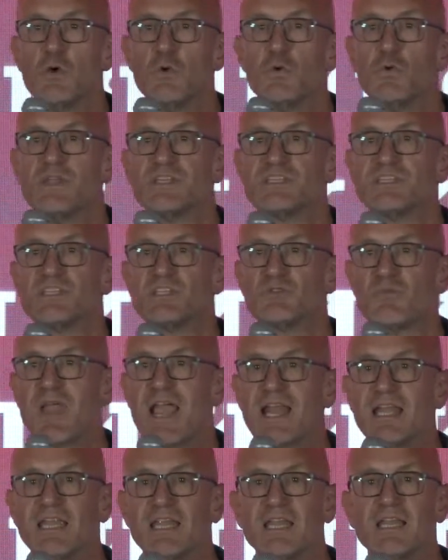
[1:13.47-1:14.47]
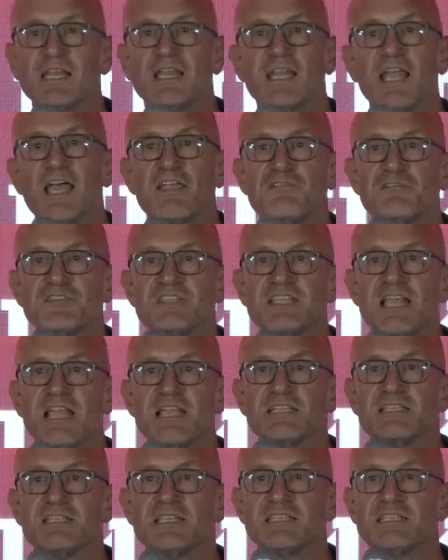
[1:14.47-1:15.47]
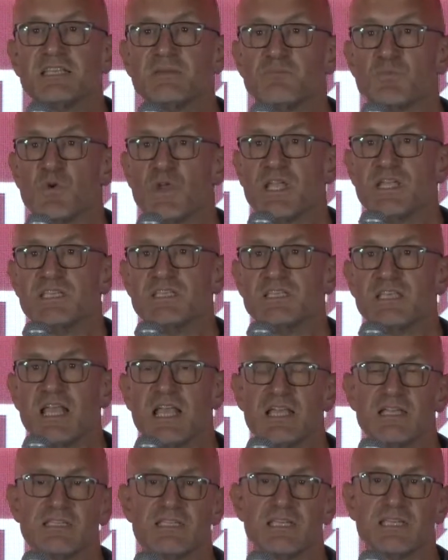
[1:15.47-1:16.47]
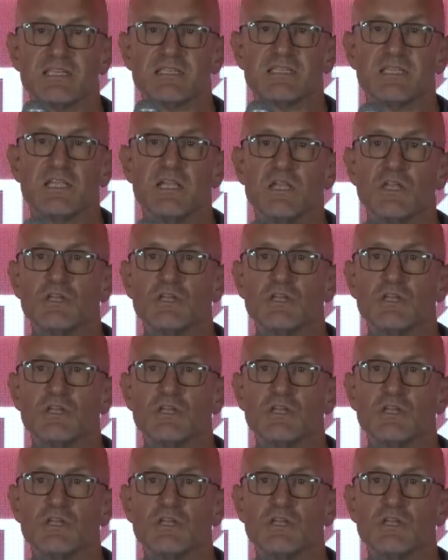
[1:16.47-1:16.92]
who is straddling life sciences and brain sciences